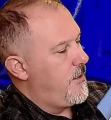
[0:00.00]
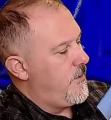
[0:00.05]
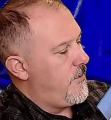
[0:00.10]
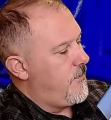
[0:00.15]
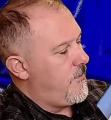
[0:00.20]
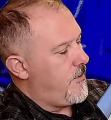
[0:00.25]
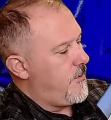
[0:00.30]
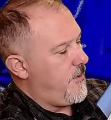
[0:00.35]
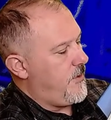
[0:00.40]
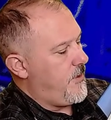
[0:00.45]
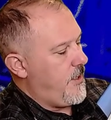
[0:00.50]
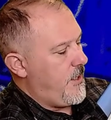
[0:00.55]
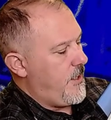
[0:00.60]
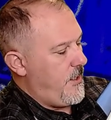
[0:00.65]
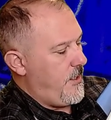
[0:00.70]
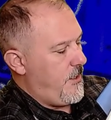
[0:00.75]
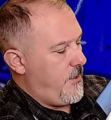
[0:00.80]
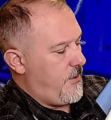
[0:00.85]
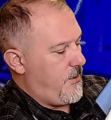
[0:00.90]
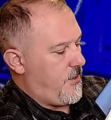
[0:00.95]
What are
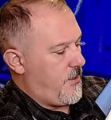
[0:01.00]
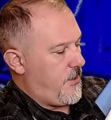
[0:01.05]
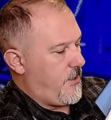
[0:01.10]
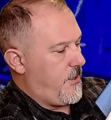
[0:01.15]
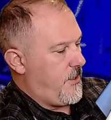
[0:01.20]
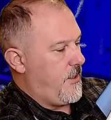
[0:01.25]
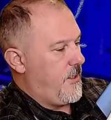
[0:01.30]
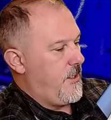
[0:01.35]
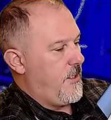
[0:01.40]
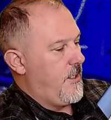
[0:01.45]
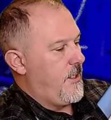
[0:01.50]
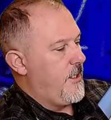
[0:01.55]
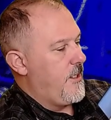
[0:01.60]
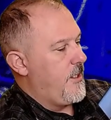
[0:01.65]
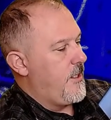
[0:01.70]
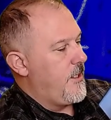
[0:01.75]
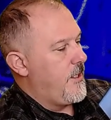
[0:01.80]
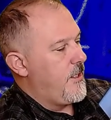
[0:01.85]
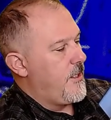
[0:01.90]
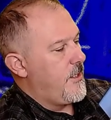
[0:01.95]
these?
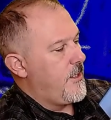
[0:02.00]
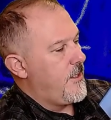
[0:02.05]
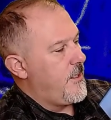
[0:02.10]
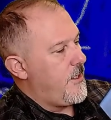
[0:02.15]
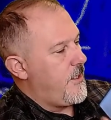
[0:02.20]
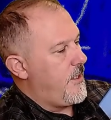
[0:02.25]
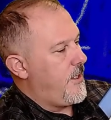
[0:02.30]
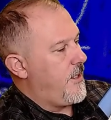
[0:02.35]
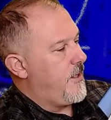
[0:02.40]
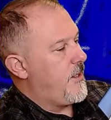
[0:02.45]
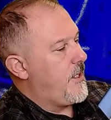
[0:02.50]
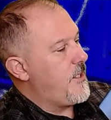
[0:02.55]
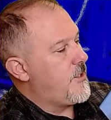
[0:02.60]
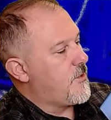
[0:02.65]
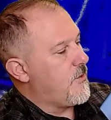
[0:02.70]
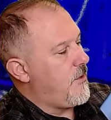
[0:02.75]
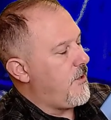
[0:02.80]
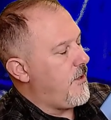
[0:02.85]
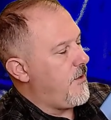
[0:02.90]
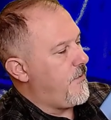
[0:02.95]
Uh, these are
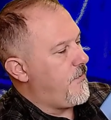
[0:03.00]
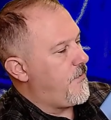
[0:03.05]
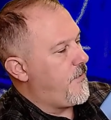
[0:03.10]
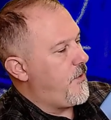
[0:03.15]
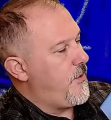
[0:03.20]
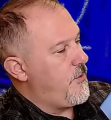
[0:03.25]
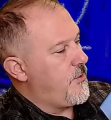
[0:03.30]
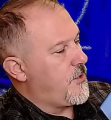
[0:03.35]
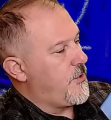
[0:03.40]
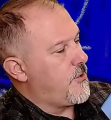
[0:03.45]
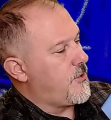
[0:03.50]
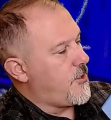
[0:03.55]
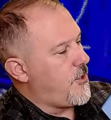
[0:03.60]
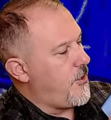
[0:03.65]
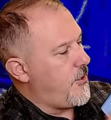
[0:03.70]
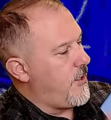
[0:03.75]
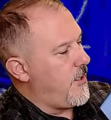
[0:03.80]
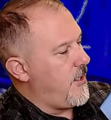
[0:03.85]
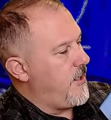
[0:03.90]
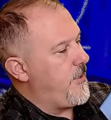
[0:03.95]
all fusers
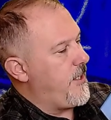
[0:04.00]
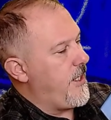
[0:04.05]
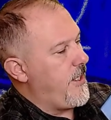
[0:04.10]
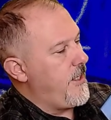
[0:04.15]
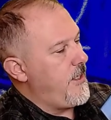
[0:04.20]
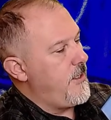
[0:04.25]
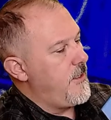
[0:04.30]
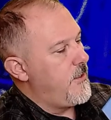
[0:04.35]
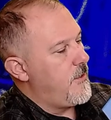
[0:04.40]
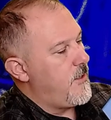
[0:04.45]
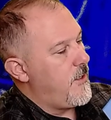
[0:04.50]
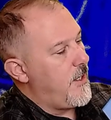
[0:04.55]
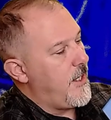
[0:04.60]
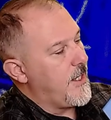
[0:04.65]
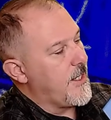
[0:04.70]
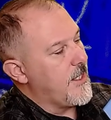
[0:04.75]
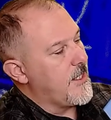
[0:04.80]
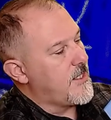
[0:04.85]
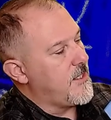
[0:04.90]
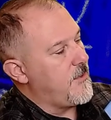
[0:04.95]
current limiting. I
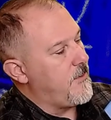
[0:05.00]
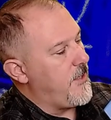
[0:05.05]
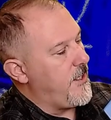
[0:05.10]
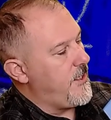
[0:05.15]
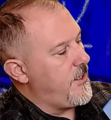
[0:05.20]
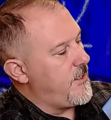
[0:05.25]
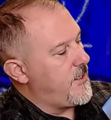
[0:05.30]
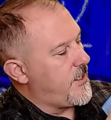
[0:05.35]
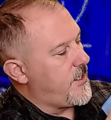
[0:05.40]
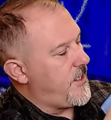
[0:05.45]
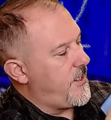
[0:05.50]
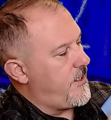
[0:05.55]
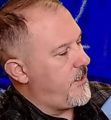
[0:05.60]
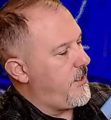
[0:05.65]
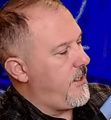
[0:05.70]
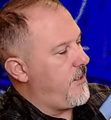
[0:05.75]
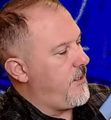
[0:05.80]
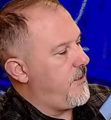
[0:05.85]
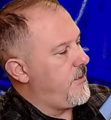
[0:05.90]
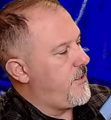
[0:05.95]
got some onion skin
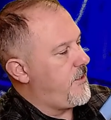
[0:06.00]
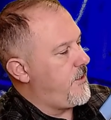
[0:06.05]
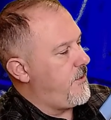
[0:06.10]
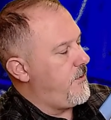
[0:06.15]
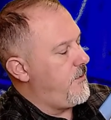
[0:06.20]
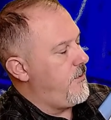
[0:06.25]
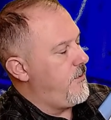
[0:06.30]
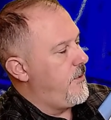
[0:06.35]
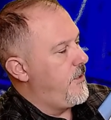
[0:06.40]
here too.